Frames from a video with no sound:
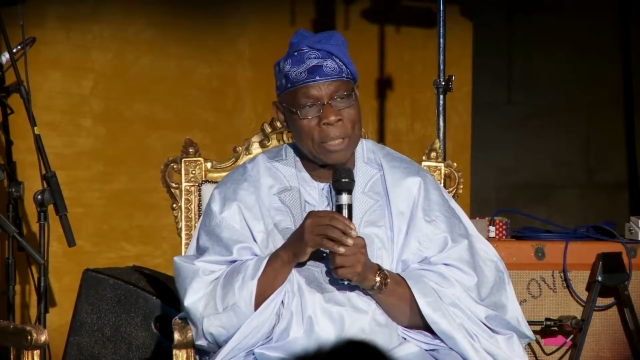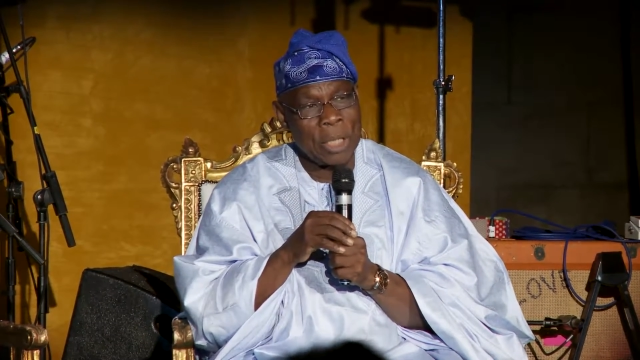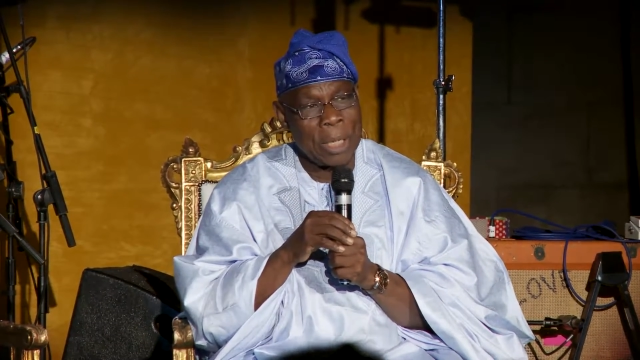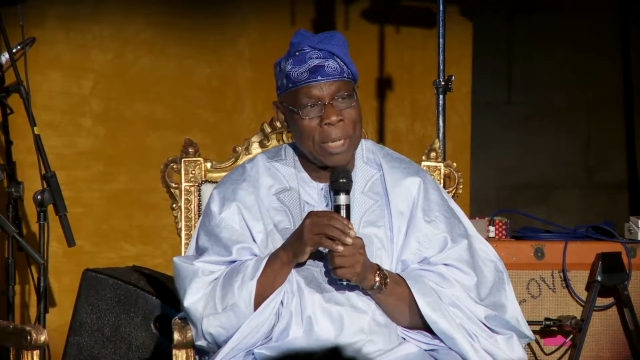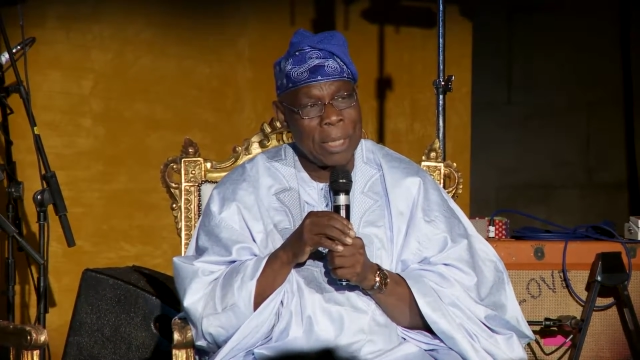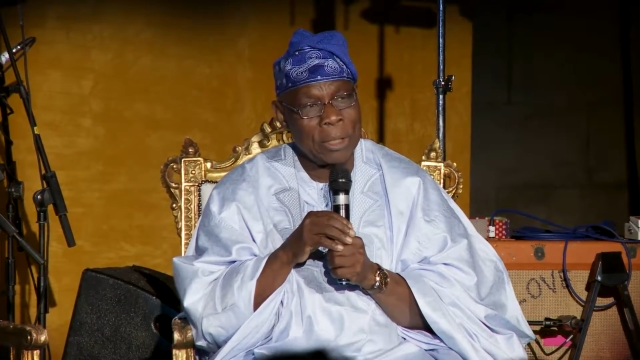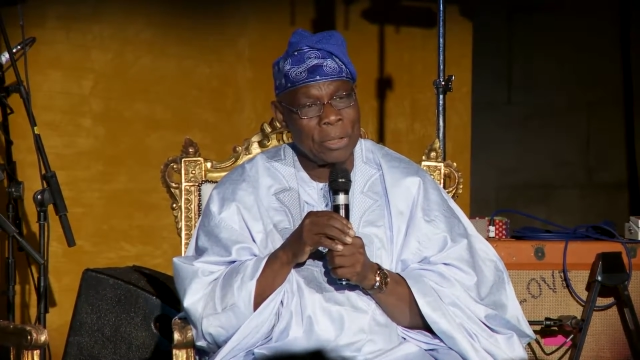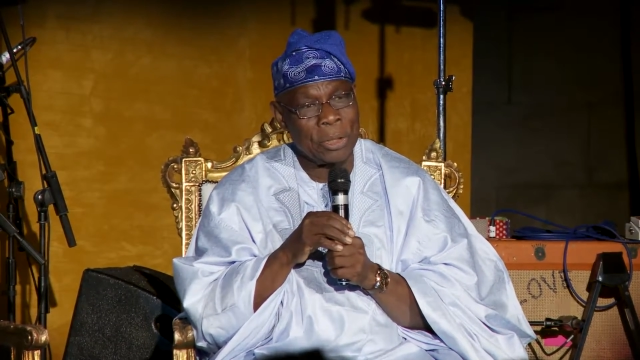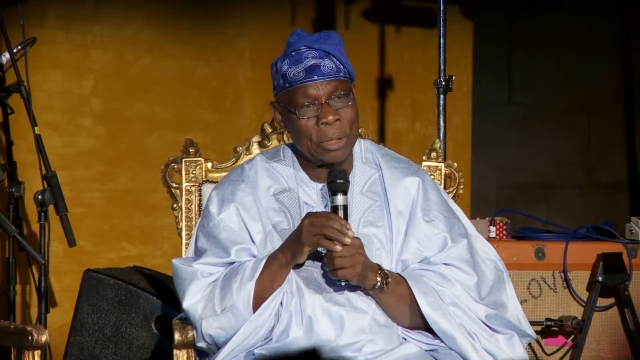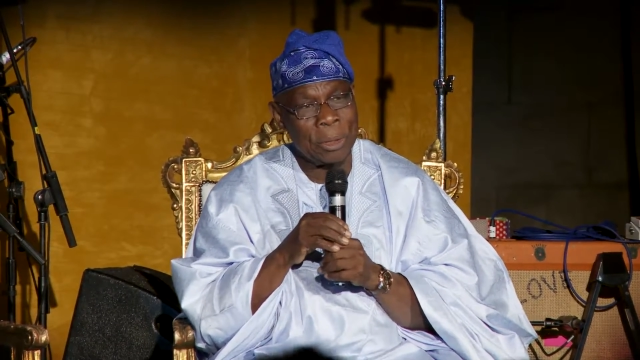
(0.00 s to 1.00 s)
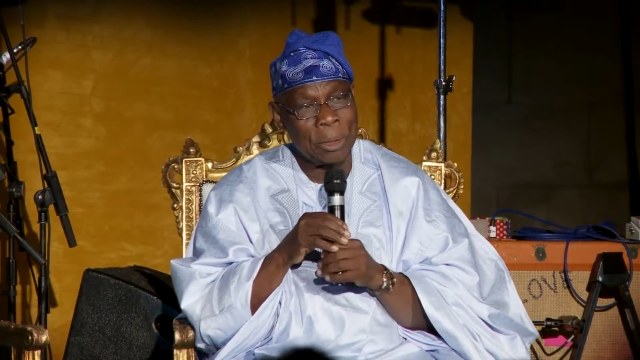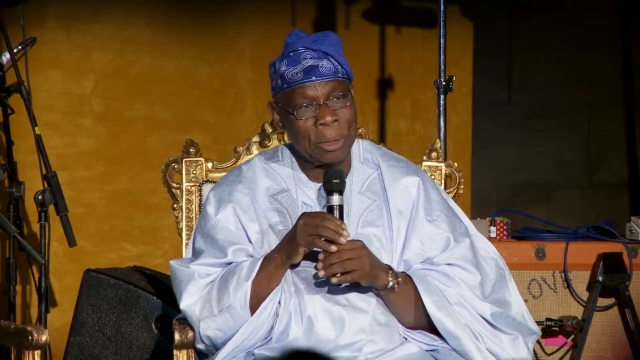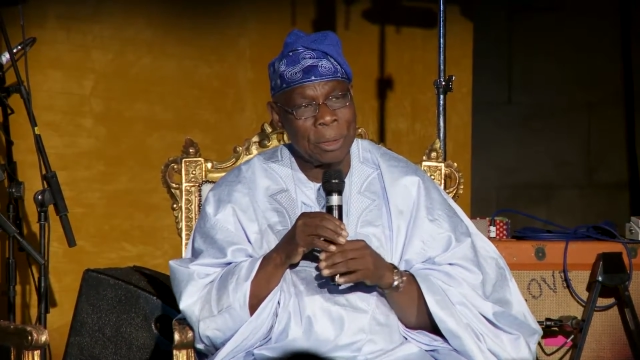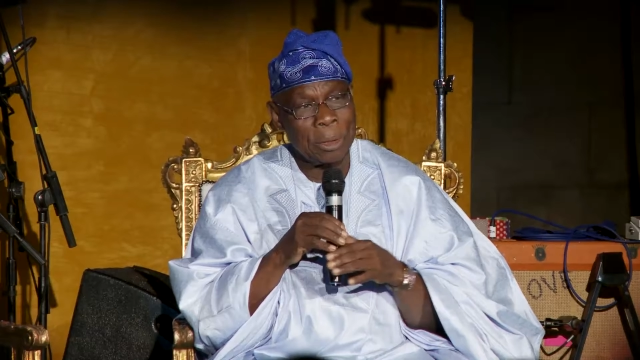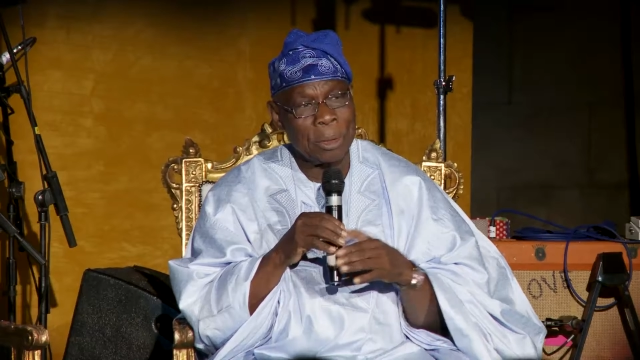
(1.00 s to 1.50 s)
challenged
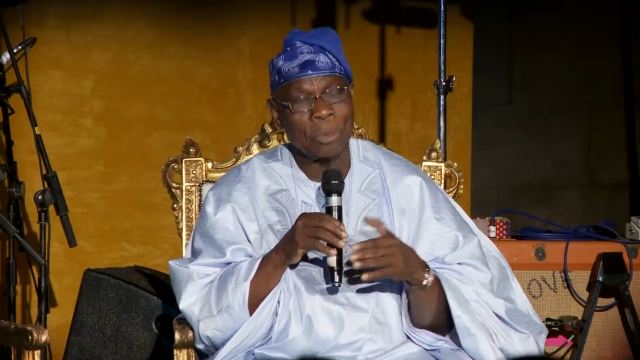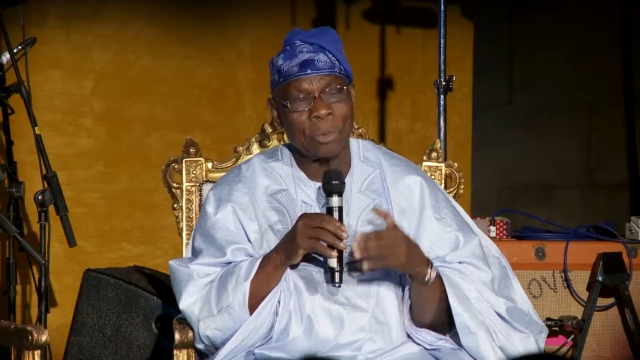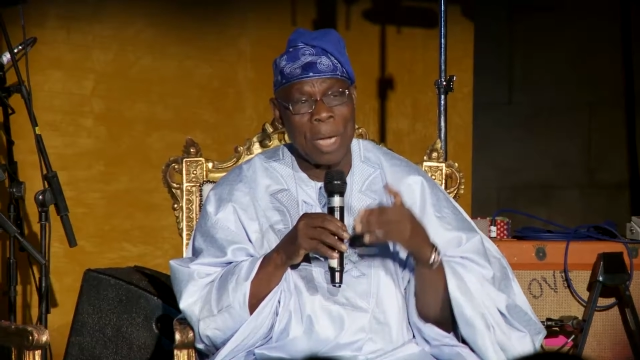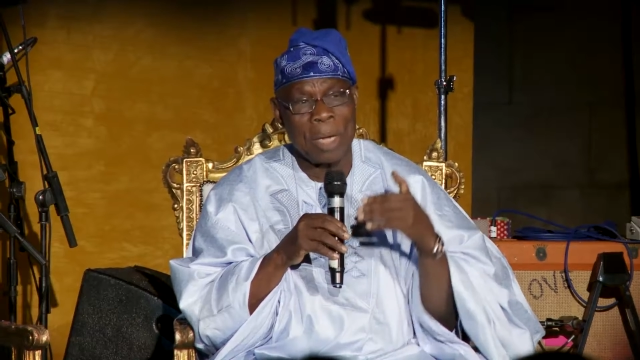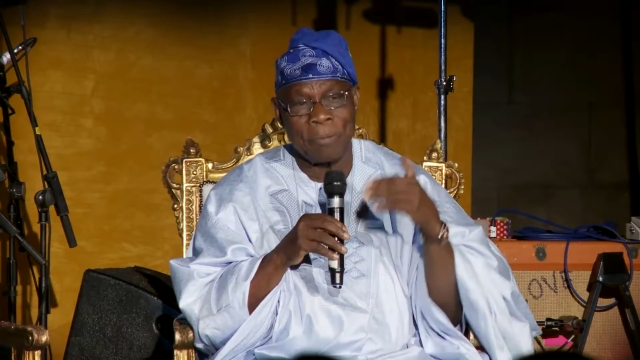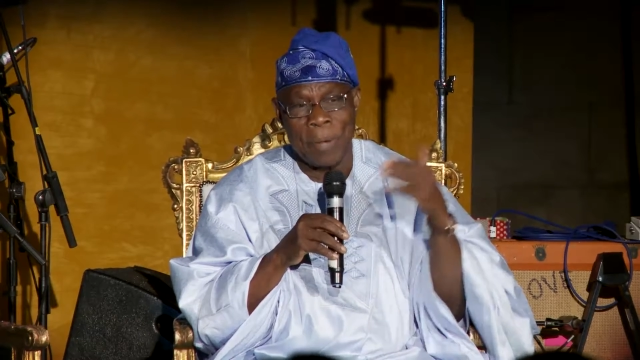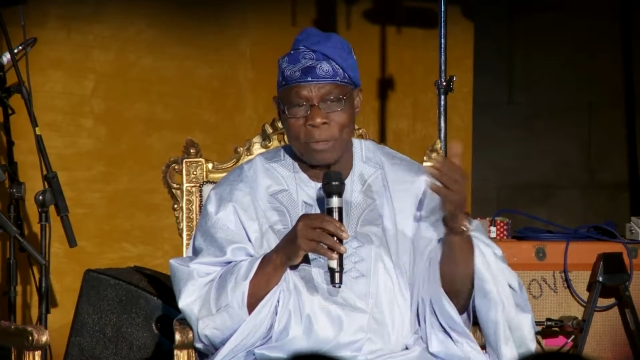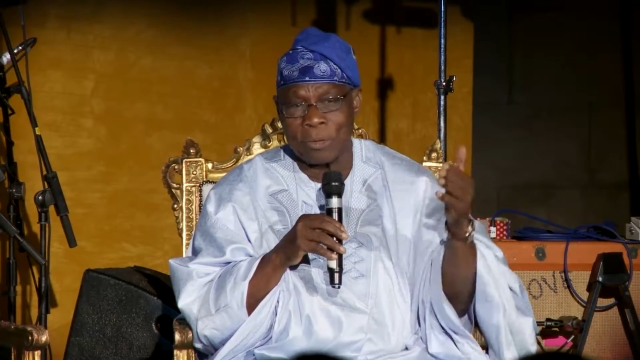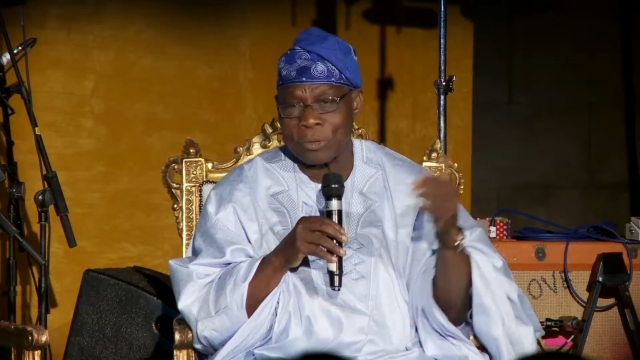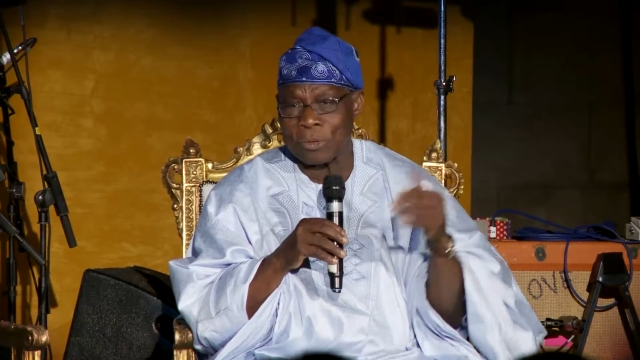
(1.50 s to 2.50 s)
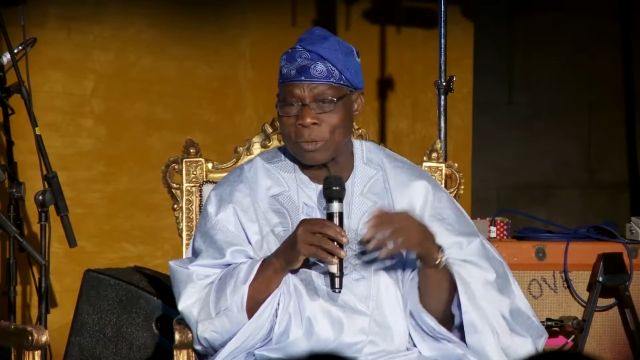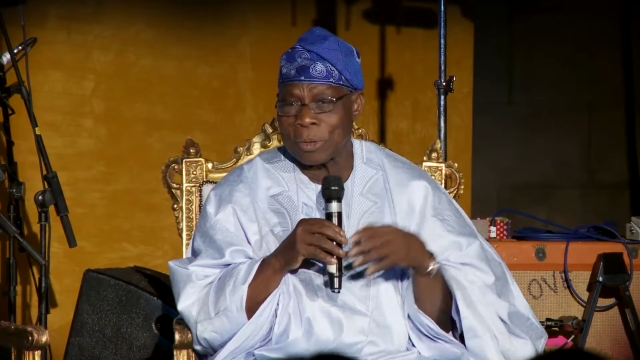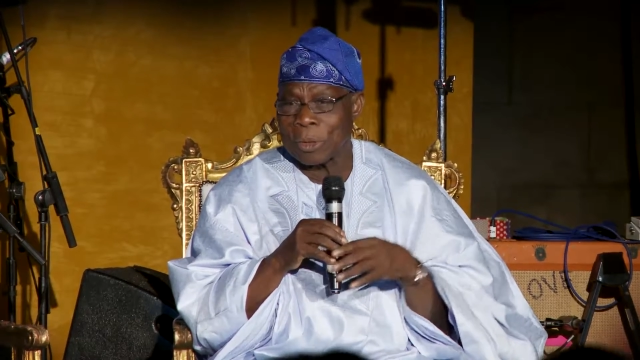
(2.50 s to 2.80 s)
to advance.